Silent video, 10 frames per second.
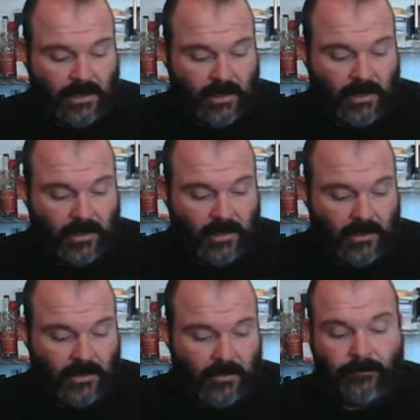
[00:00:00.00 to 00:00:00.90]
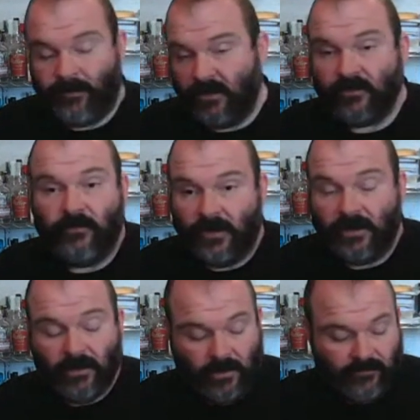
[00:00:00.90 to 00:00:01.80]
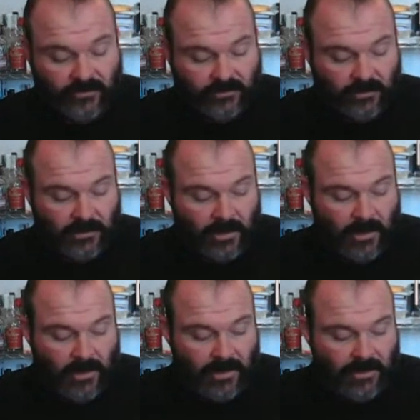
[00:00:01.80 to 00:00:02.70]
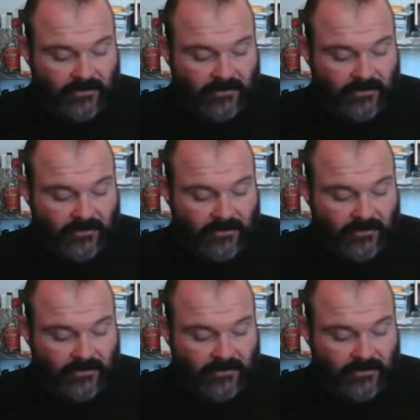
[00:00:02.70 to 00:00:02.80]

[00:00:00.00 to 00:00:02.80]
in Pennsylvania, obviously.